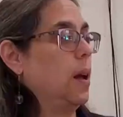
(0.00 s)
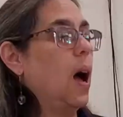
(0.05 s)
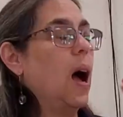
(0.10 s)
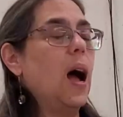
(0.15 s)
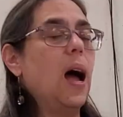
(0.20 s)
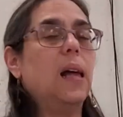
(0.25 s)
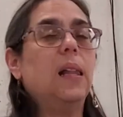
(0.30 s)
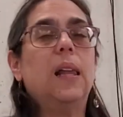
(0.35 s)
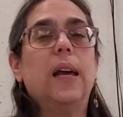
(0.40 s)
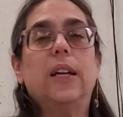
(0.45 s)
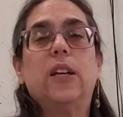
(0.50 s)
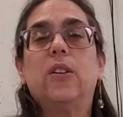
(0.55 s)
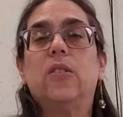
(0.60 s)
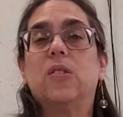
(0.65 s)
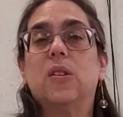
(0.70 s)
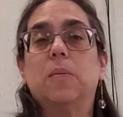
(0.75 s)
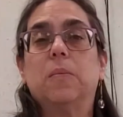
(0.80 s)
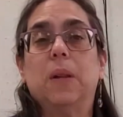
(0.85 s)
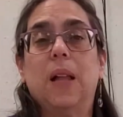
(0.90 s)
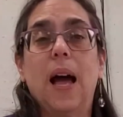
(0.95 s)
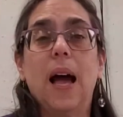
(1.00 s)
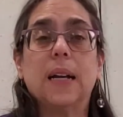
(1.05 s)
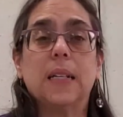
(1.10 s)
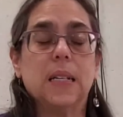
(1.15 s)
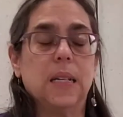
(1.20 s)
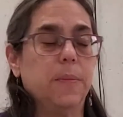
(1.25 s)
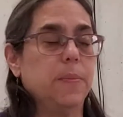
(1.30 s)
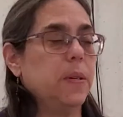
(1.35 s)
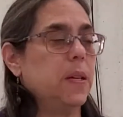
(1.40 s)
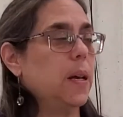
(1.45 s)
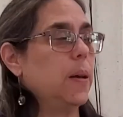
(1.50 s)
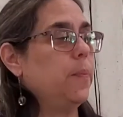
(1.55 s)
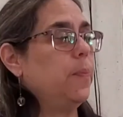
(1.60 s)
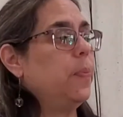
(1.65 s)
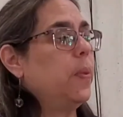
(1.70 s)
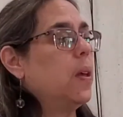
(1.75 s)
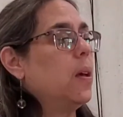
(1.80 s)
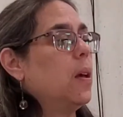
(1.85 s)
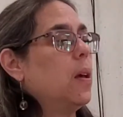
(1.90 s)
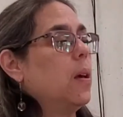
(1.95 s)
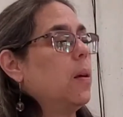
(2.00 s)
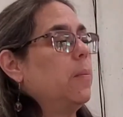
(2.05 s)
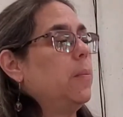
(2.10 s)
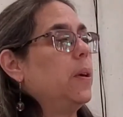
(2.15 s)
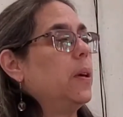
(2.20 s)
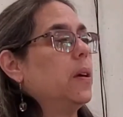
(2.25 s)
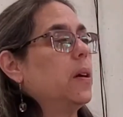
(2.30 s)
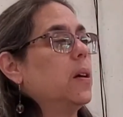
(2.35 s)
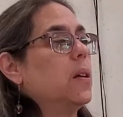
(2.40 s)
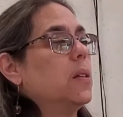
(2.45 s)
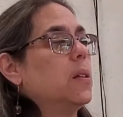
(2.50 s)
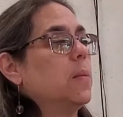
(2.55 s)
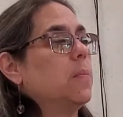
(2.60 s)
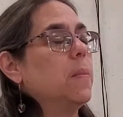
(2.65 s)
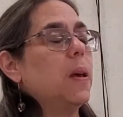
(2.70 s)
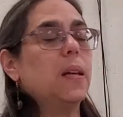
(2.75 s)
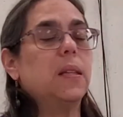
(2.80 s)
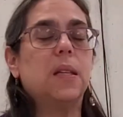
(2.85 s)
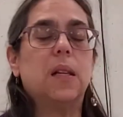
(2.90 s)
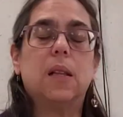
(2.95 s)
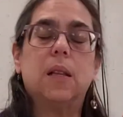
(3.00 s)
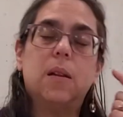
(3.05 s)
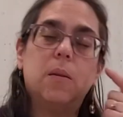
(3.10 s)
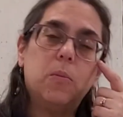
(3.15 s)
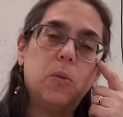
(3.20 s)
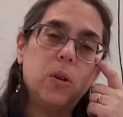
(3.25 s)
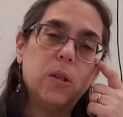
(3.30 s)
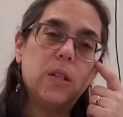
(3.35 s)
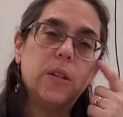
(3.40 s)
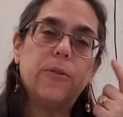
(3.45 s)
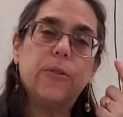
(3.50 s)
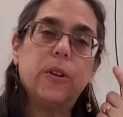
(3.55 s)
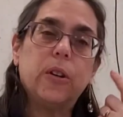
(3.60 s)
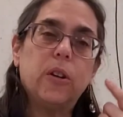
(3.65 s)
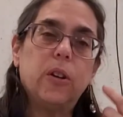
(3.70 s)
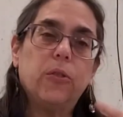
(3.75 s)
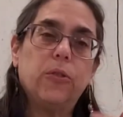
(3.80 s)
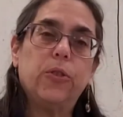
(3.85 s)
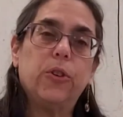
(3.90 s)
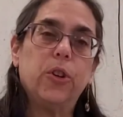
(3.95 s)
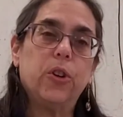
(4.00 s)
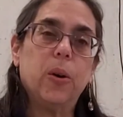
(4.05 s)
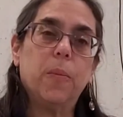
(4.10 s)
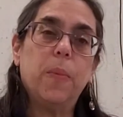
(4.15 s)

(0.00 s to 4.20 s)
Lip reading: I like using black tip tape because it makes it a little more difficult for your